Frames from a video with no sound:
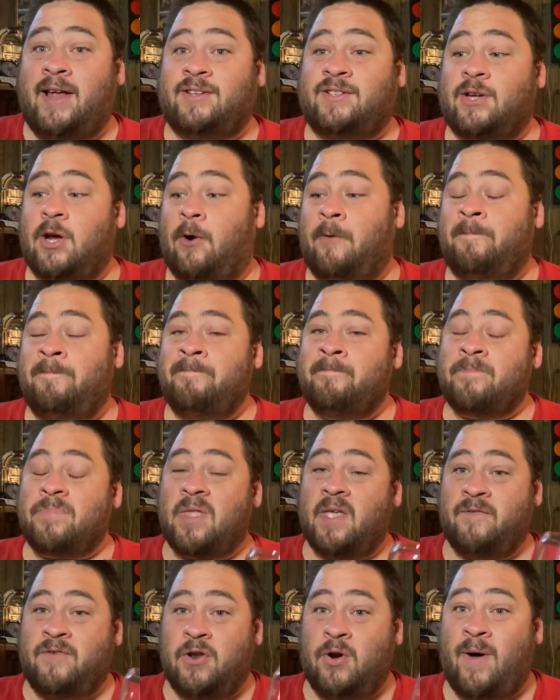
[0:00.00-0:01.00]
So
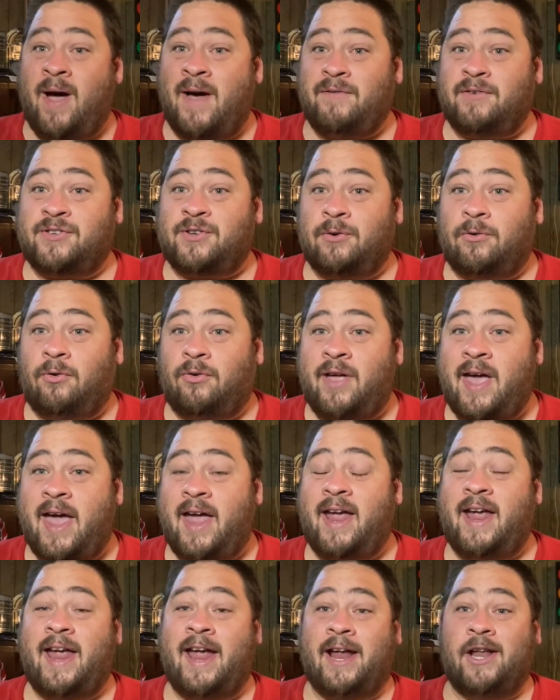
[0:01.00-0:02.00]
if you don't have a Circle
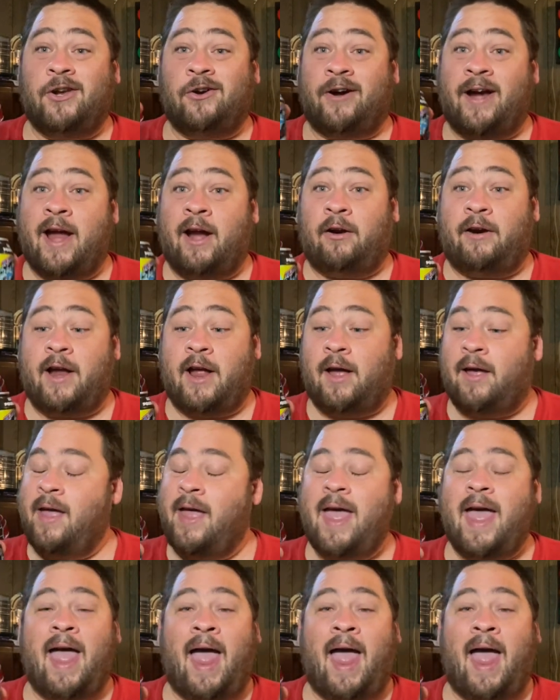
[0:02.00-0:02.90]
K in your area,